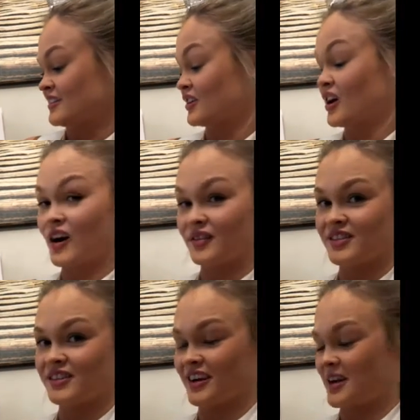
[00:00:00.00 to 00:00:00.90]
You're off
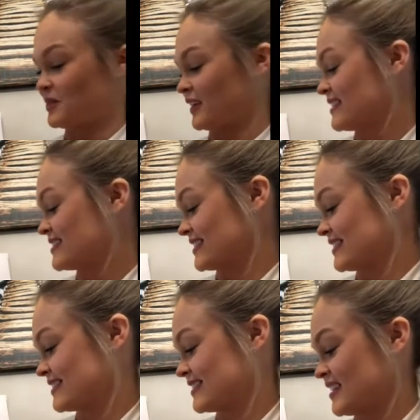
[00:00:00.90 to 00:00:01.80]
to great
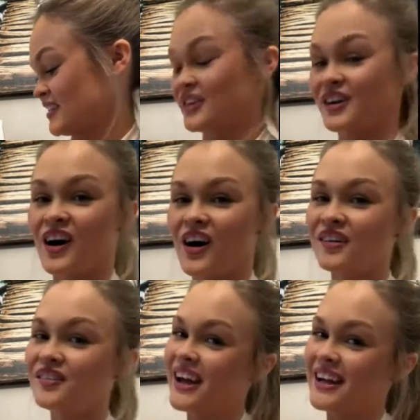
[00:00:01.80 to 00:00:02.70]
places. You're
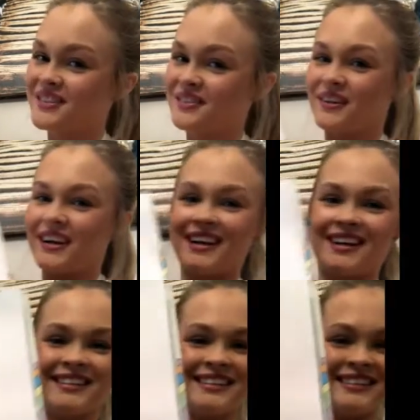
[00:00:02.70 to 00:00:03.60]
off and away.